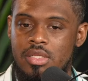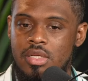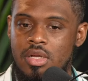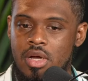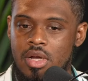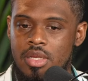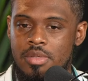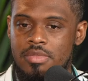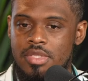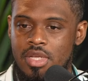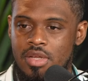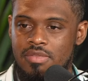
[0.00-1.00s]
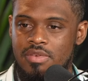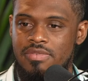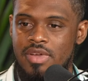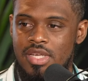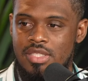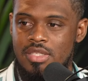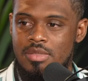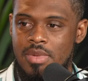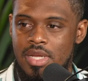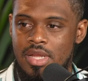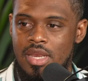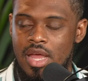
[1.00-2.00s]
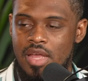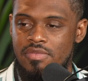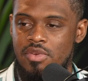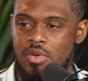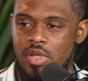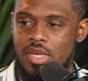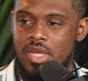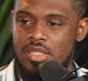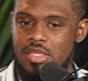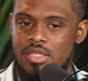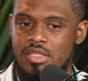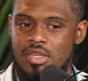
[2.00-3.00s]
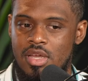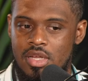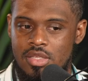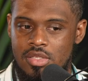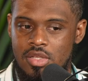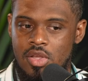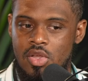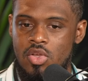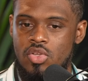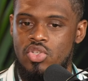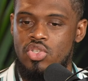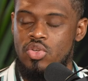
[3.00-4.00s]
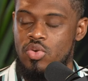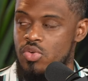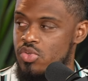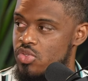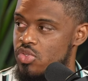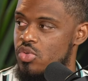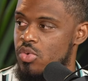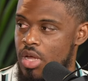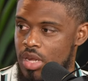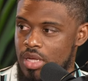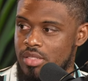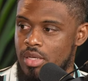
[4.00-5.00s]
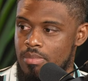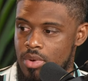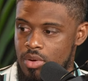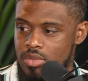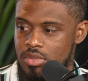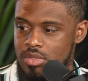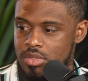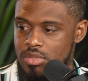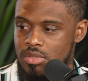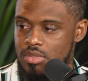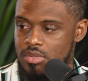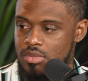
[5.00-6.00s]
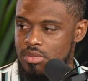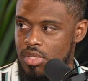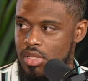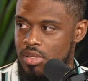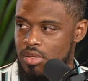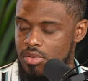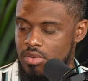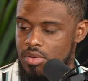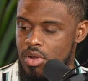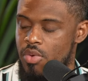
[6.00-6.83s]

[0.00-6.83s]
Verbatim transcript: to call himself the fastest man alive, knowing that he's, he's not, not, shows you a lot about how